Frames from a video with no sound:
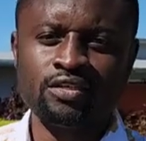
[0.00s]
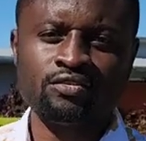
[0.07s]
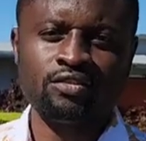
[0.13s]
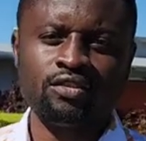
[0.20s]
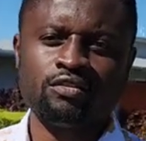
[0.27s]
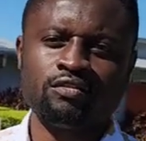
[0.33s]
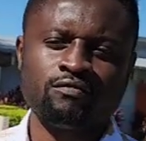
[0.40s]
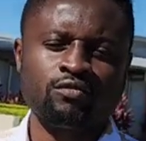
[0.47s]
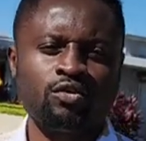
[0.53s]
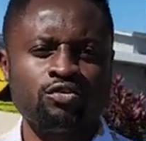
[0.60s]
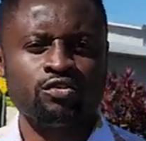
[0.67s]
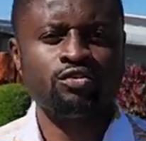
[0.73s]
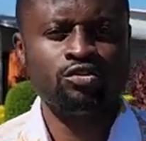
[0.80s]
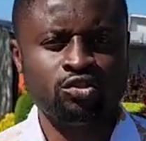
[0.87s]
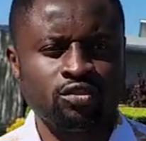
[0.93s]
student, of course,
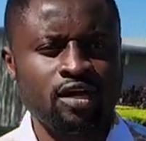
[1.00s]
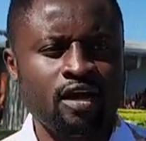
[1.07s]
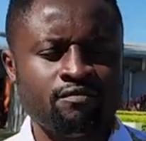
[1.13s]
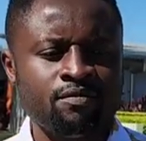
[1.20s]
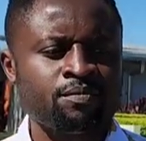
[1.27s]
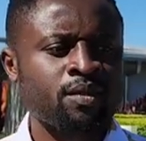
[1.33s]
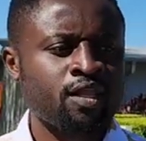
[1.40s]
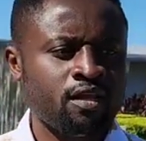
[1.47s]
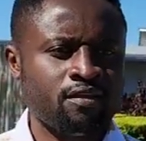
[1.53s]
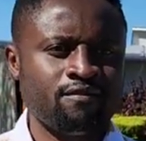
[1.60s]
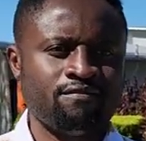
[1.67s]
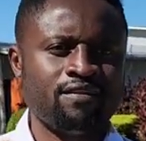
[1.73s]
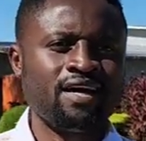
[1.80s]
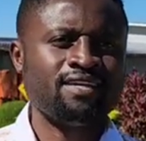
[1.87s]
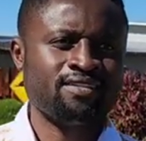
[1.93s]
you know you should have a
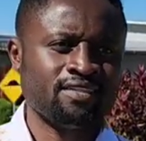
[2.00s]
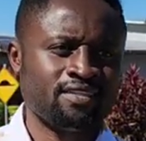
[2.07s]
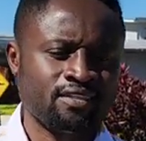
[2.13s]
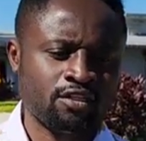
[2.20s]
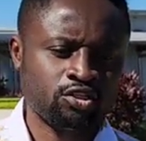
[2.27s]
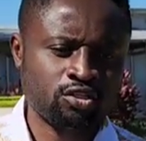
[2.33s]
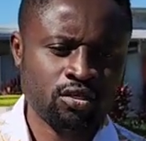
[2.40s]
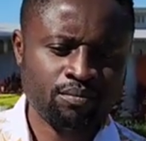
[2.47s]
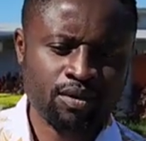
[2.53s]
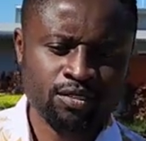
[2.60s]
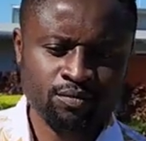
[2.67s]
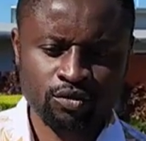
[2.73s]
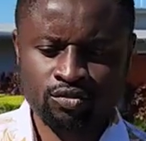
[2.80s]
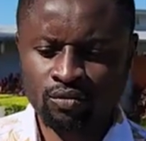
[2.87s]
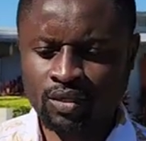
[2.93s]
valid international
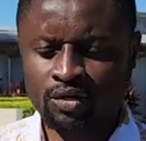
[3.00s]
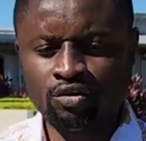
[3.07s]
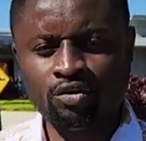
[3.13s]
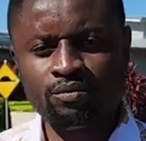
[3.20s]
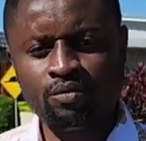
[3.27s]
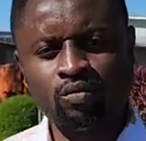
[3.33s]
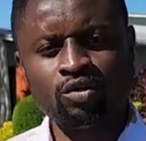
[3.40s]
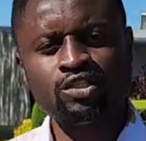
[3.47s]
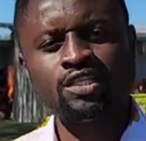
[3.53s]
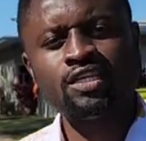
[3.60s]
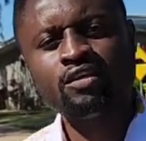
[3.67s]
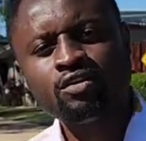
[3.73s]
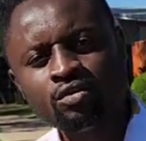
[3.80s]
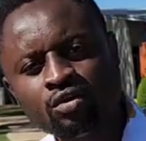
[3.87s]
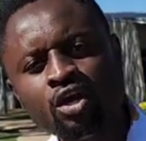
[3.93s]
passport. So we are going to be
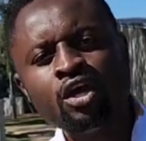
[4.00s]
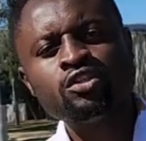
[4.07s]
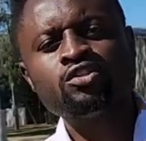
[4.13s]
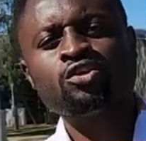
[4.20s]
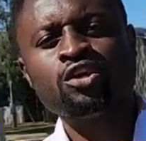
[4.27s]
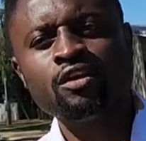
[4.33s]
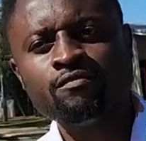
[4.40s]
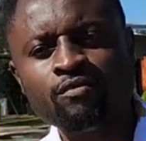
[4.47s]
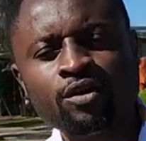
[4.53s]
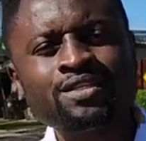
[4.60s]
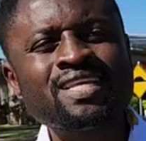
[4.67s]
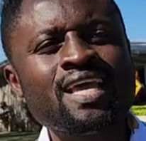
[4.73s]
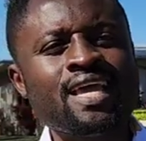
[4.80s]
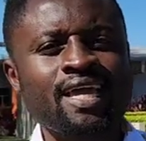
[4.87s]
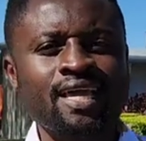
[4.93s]
wanting you to give us
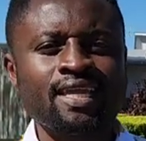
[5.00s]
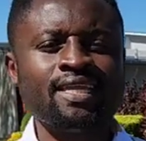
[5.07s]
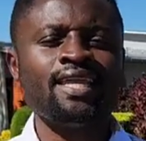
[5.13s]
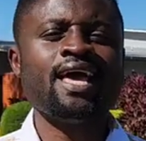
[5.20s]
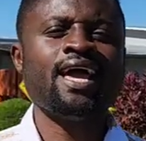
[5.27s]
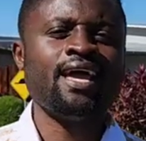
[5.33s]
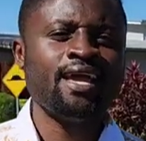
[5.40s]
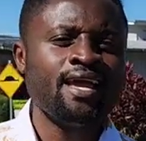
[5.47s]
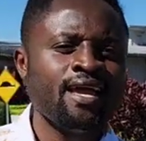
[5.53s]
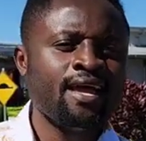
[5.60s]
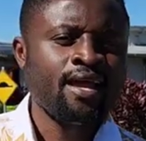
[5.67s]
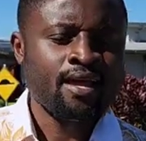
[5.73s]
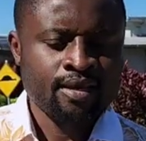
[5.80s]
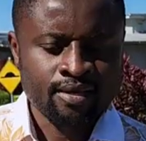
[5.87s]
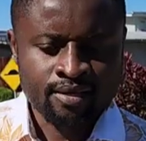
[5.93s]
a clear,
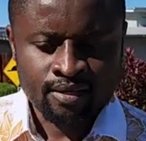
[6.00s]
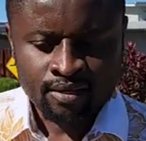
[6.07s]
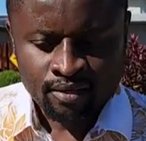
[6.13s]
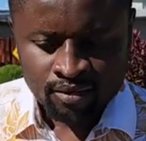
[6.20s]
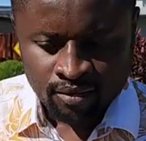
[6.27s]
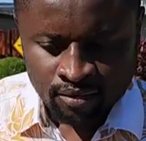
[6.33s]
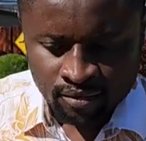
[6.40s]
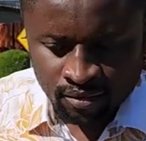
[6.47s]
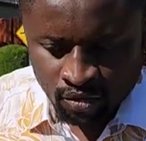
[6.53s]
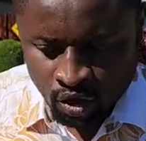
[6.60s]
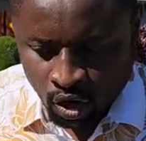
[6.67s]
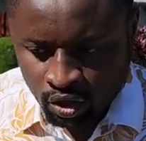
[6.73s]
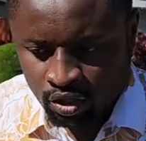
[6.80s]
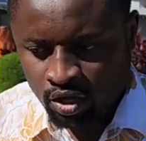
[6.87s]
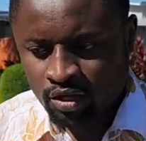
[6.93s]

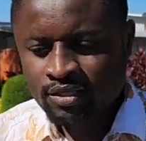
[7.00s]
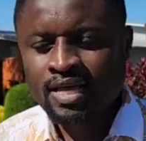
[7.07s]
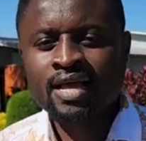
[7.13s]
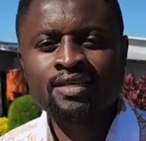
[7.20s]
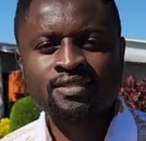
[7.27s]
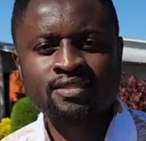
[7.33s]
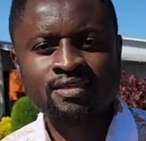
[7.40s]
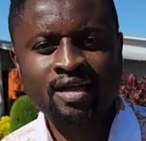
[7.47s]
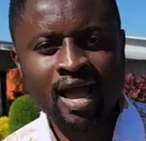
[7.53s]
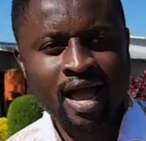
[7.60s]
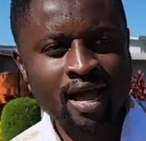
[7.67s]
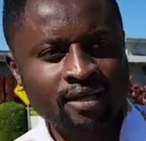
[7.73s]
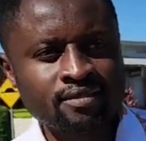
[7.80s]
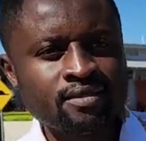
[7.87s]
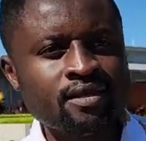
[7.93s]
colored,
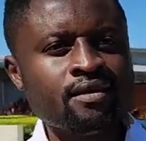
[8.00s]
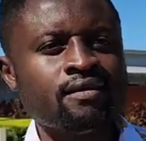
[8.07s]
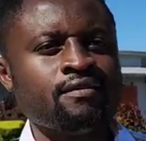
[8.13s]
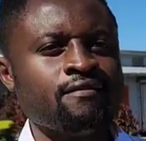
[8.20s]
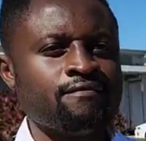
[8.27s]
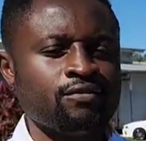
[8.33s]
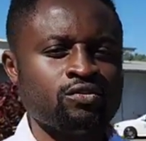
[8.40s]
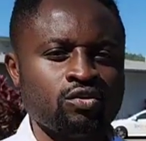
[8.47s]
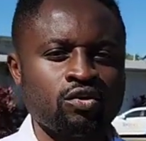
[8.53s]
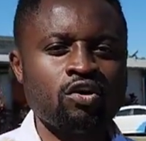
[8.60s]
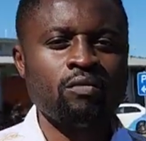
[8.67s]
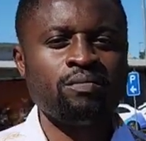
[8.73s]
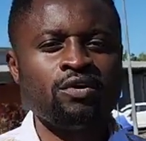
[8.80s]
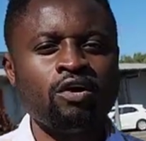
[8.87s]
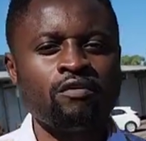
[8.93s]
scanned
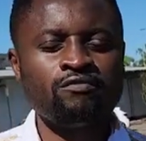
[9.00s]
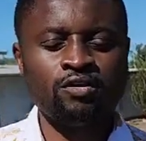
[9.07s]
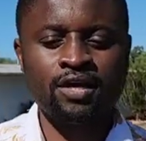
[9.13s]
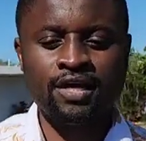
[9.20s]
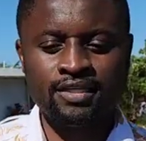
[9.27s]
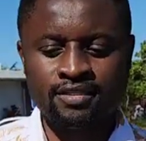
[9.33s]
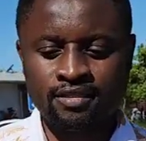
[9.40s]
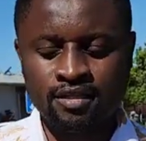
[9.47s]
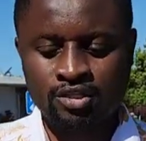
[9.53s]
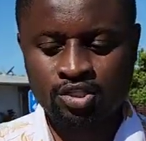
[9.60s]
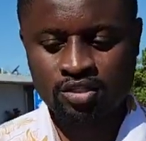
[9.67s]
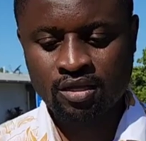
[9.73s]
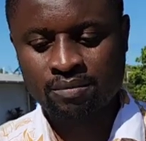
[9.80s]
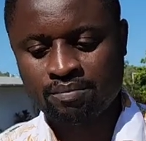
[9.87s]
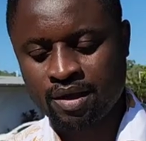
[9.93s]
photocopy of your
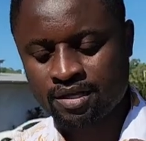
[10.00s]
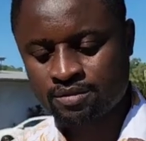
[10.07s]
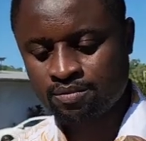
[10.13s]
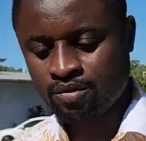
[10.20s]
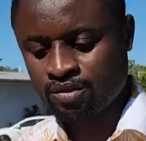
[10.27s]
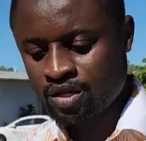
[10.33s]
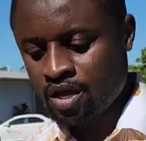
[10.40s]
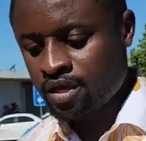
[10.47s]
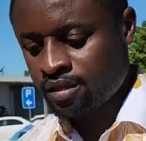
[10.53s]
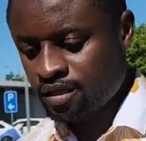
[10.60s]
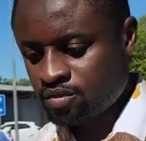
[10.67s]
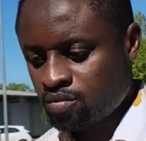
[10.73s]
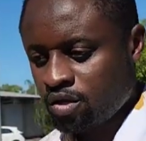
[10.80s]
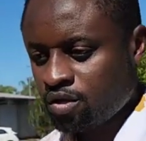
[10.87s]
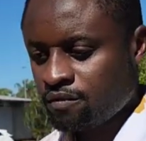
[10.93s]
international passport.
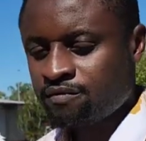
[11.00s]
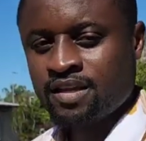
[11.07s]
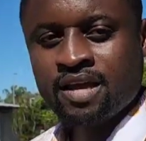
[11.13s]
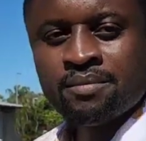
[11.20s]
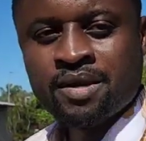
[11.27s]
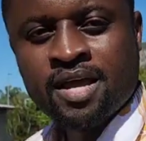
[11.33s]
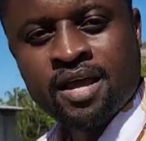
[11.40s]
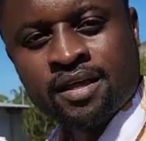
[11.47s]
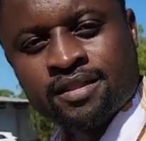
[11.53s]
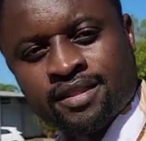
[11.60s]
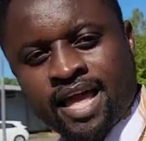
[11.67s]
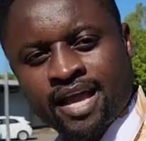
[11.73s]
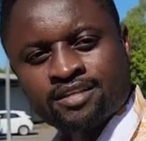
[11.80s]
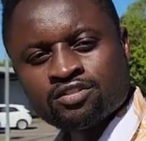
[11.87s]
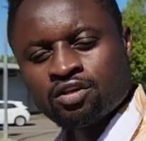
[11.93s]
That's one of them.
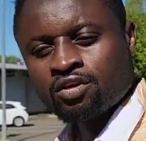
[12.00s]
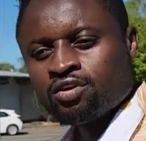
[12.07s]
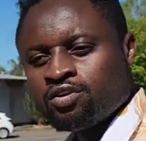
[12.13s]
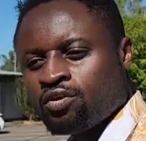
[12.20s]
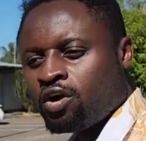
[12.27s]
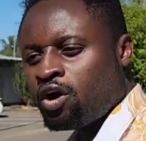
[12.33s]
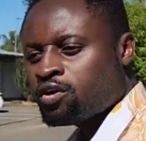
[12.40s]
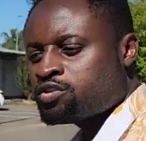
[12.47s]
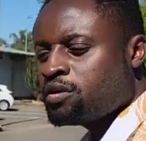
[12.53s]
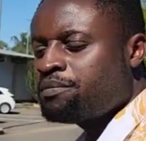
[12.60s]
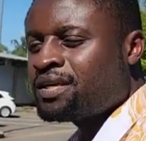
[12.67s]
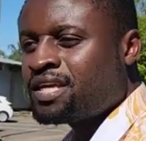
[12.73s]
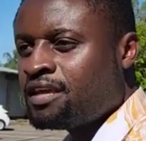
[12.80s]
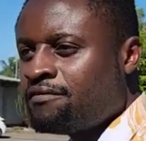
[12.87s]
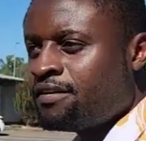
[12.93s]
Next, you're going to also be
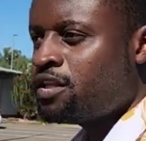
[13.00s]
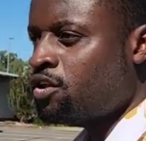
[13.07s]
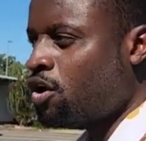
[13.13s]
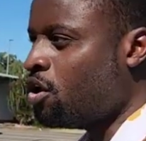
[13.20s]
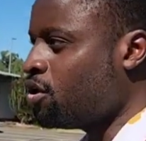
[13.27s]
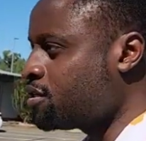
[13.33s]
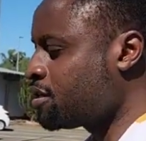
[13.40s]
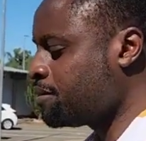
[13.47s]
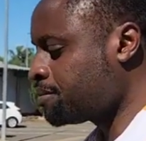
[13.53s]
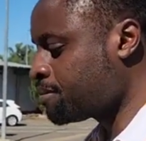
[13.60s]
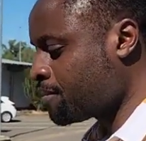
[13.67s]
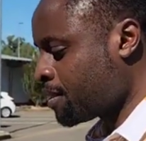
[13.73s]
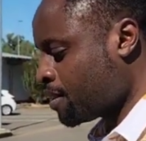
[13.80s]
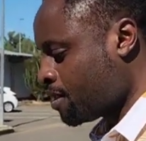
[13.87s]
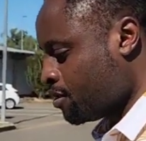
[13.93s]
giving us
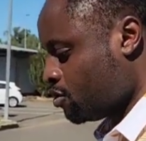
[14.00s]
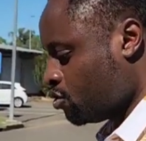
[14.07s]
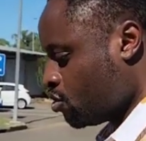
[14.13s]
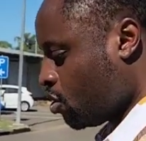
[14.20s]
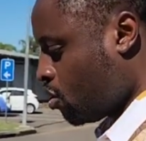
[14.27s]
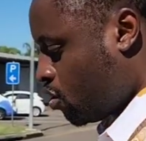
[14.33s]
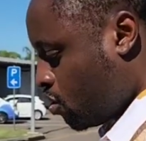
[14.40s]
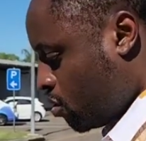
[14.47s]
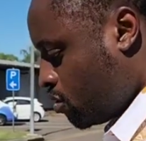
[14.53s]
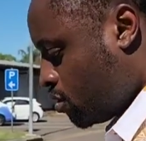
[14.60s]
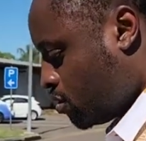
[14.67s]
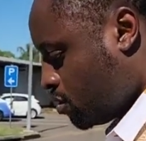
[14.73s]
your